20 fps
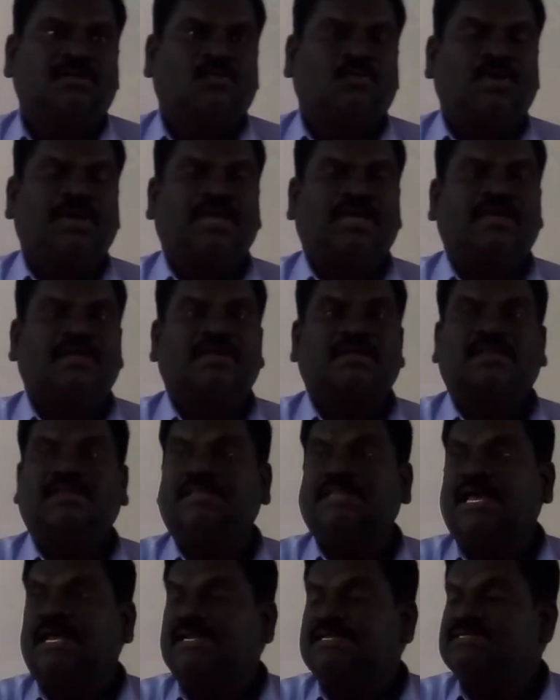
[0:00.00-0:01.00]
okay,
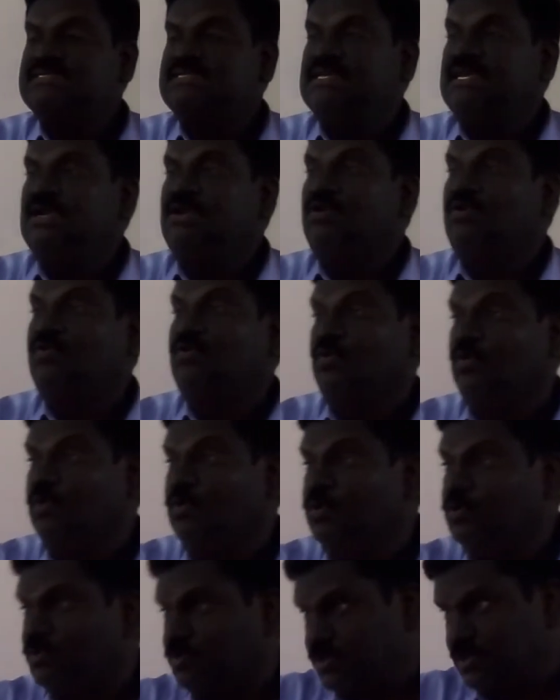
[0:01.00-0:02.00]
there is a
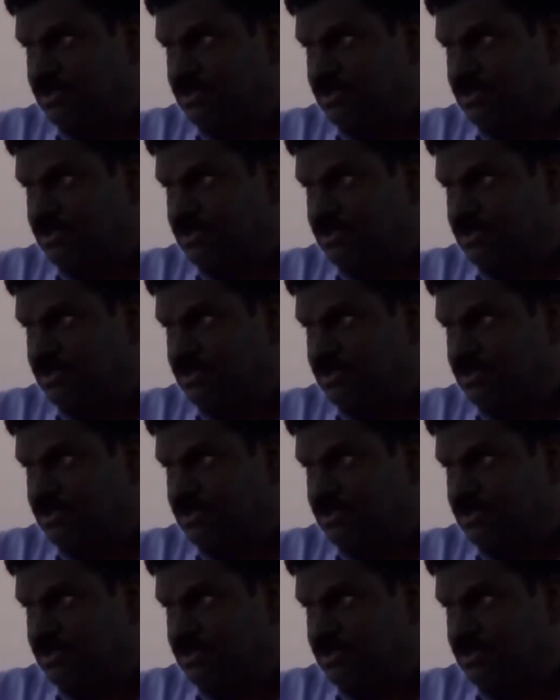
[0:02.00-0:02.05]
truth